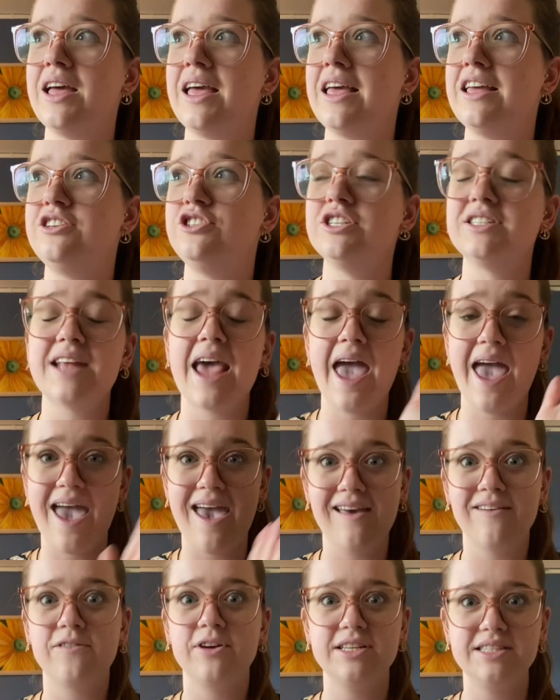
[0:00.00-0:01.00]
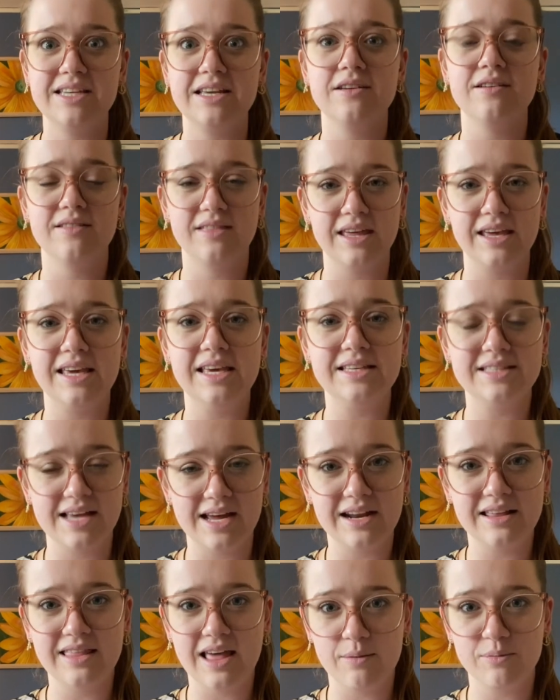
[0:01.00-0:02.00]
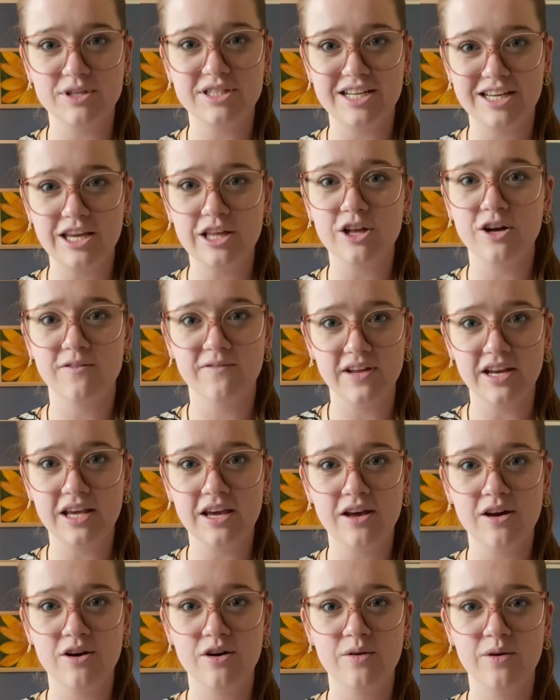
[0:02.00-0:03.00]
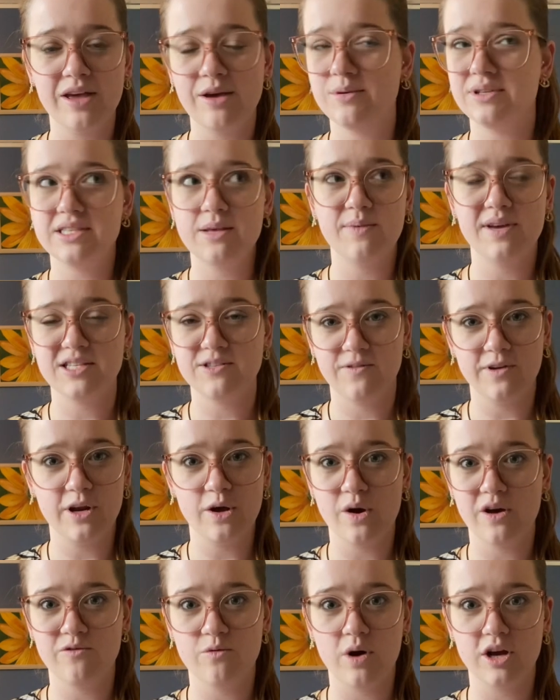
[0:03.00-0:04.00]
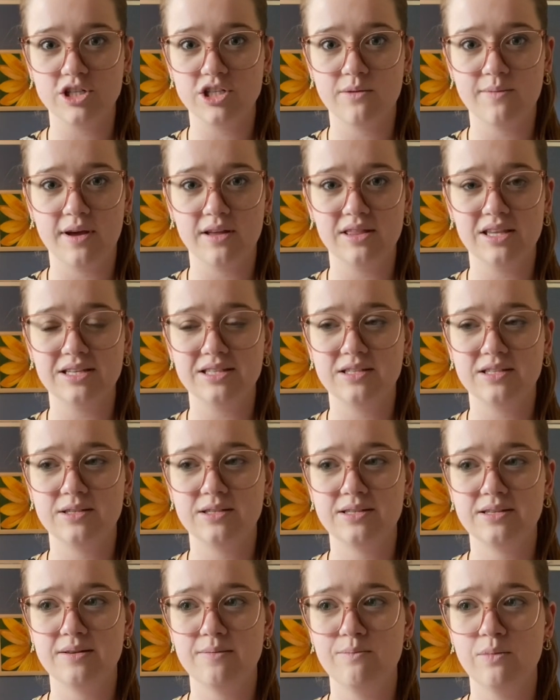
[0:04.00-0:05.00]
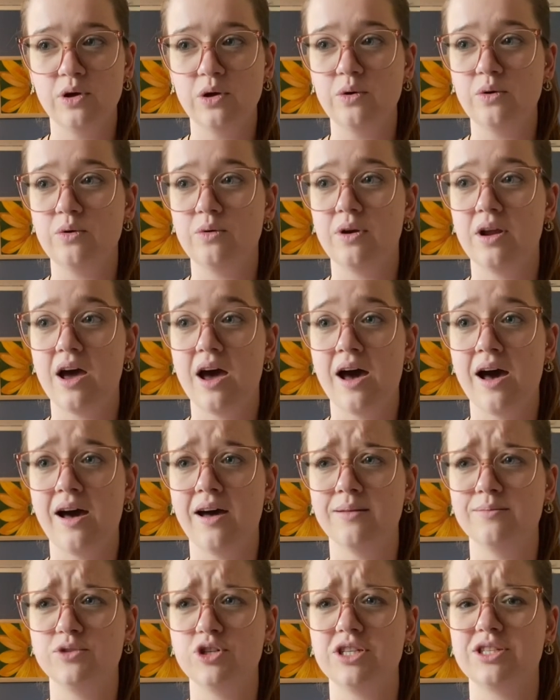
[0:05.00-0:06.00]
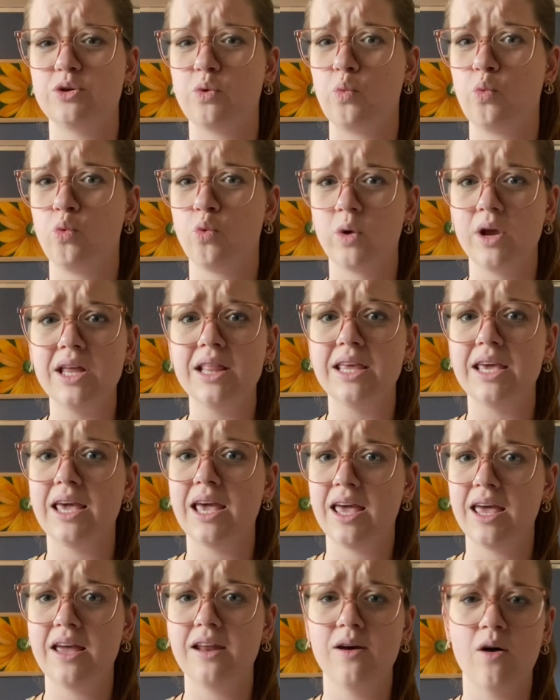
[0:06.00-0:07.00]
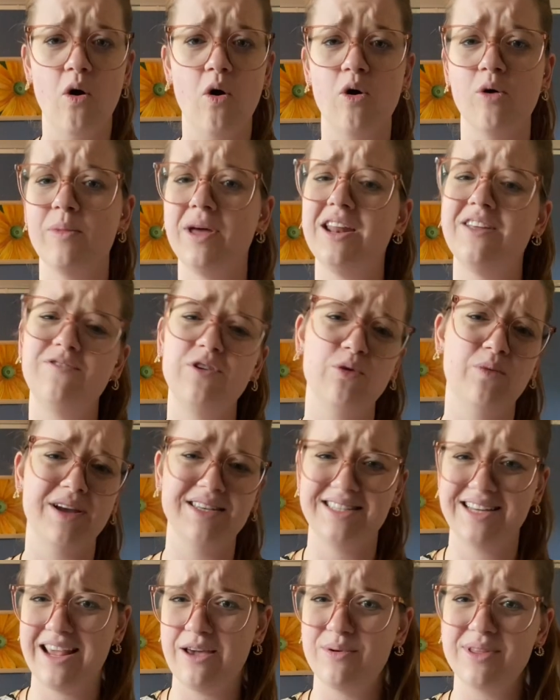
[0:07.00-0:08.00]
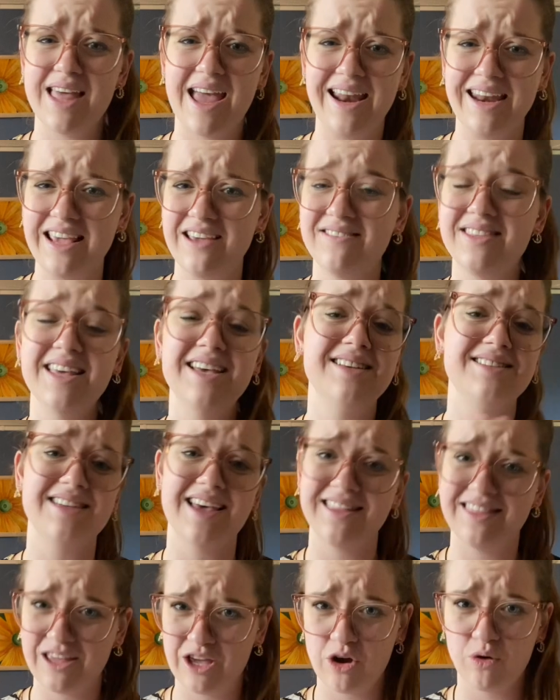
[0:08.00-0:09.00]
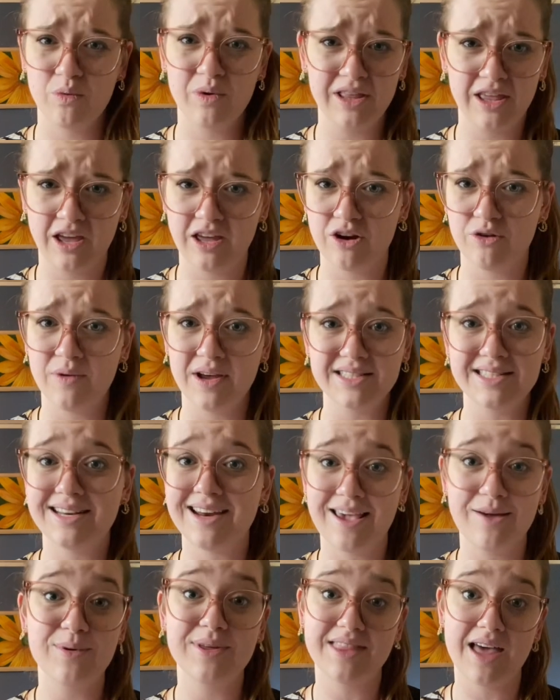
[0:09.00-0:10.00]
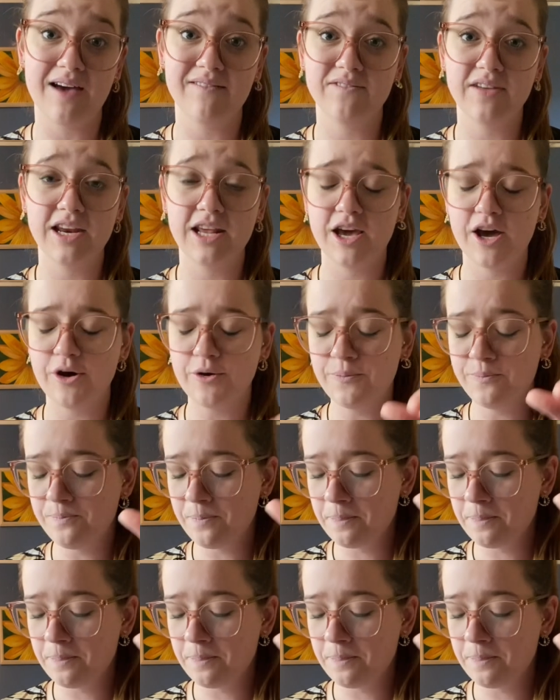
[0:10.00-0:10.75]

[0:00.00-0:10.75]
Just every single thing he said in that particular video, it was the best video I've watched about this moon. Just really hit home. And if you resonate with any of this, I think you're really going to resonate with that video.